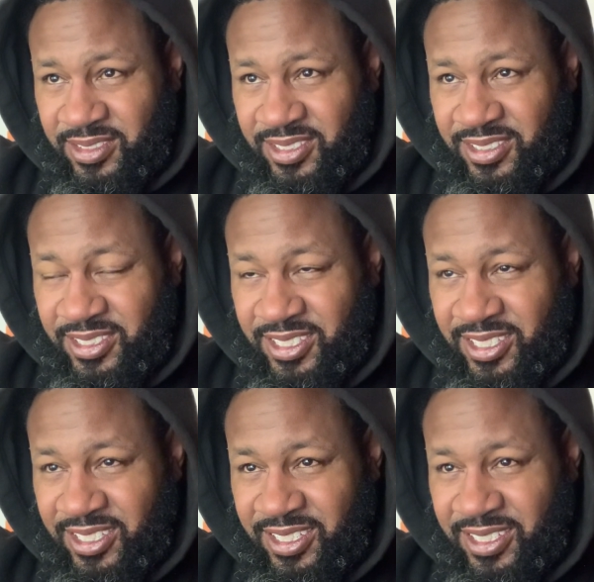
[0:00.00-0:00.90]

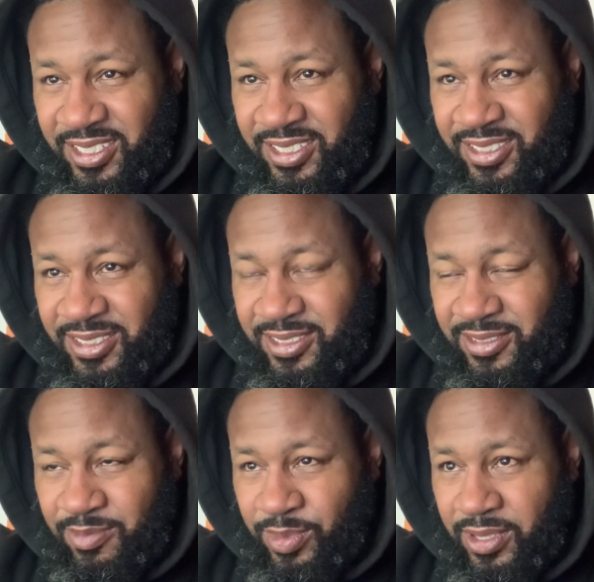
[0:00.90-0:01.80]

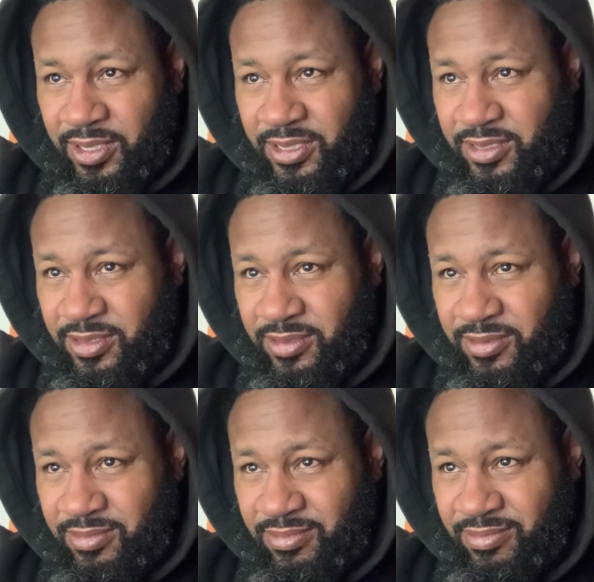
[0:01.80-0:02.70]

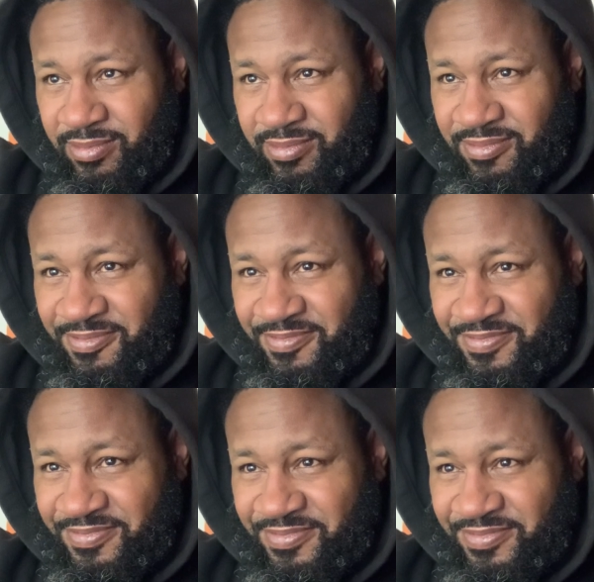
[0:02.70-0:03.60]

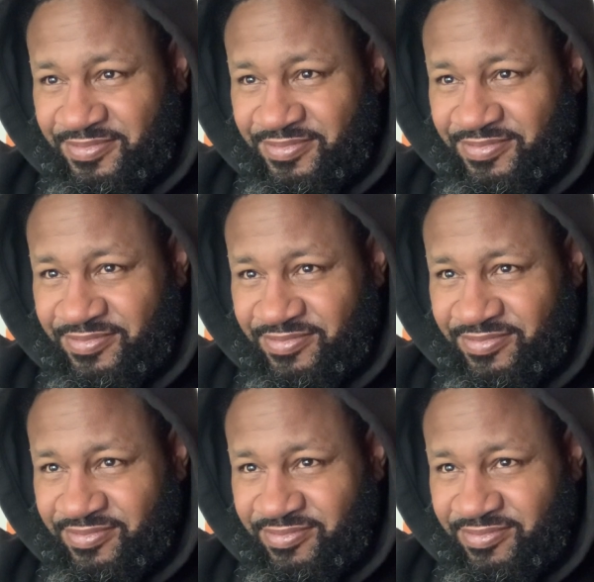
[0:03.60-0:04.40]
(no one is talking)